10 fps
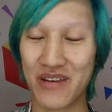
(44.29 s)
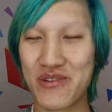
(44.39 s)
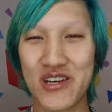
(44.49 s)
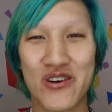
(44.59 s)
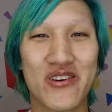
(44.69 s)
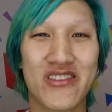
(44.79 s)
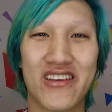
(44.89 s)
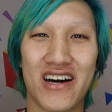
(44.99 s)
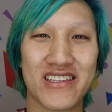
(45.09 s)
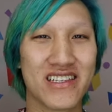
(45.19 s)
let me know your
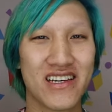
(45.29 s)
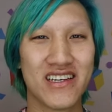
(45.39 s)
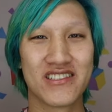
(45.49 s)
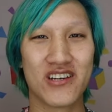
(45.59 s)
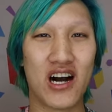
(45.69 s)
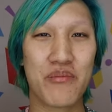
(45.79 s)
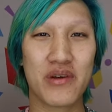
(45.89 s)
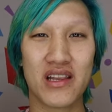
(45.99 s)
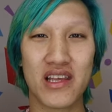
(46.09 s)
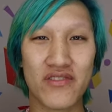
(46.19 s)
thoughts. So I'm
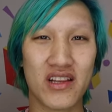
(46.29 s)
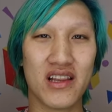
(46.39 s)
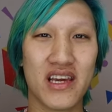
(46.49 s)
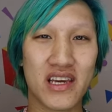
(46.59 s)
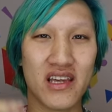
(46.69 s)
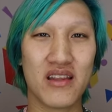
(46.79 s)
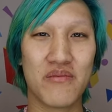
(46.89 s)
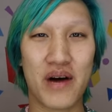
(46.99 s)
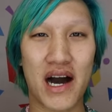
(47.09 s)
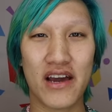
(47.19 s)
gonna leave a link in the
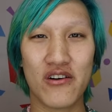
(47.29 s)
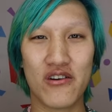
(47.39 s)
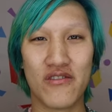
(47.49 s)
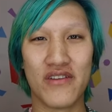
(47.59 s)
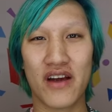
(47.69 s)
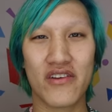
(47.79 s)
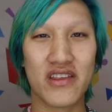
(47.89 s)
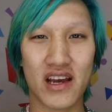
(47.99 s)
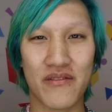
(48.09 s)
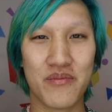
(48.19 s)
bio of
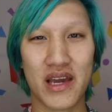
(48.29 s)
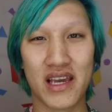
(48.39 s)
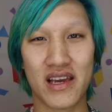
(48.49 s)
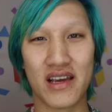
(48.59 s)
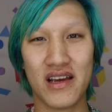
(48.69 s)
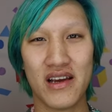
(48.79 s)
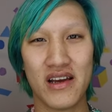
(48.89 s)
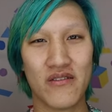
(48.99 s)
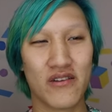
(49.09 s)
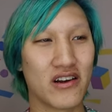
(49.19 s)
everything I've been making.
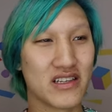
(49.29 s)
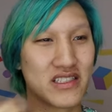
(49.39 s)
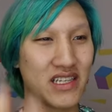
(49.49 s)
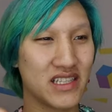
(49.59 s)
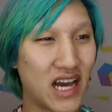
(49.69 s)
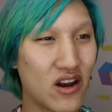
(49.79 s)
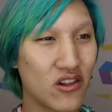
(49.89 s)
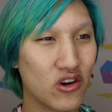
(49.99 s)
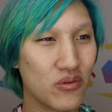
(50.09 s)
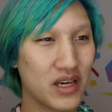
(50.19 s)
We're gonna sit down
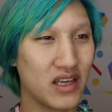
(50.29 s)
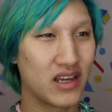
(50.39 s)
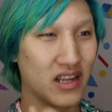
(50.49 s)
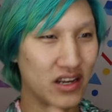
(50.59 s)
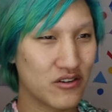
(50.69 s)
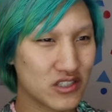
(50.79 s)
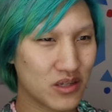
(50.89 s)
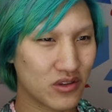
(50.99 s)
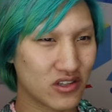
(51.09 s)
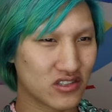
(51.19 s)
a little bit and hear
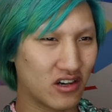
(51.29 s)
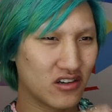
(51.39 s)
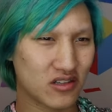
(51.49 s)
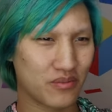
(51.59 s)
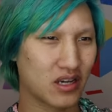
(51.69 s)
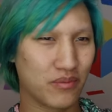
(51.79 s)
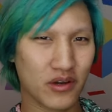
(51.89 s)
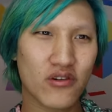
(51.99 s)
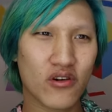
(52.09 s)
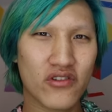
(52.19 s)
some of the songs on my
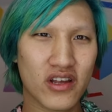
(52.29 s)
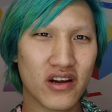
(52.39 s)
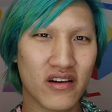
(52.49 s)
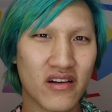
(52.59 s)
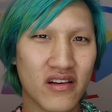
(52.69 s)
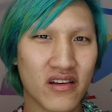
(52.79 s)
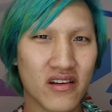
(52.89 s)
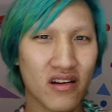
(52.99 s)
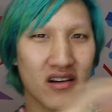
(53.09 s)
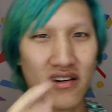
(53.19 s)
computer over there
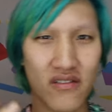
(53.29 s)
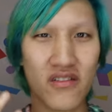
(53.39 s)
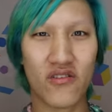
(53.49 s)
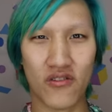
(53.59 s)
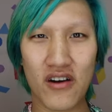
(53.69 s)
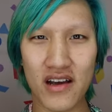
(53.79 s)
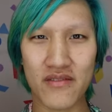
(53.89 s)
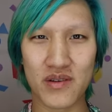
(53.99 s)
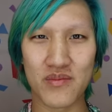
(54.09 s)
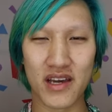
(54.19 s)
of what
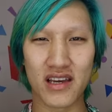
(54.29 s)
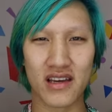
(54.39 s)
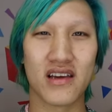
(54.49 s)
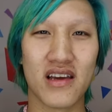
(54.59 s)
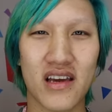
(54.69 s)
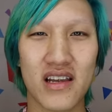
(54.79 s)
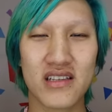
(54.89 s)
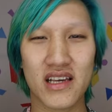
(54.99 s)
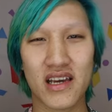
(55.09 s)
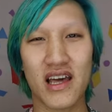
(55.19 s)
I've been making and
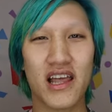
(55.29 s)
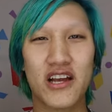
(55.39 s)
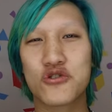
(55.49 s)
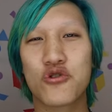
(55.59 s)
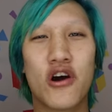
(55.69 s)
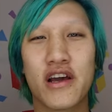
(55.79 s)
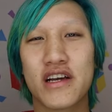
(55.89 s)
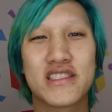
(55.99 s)
it's like electronic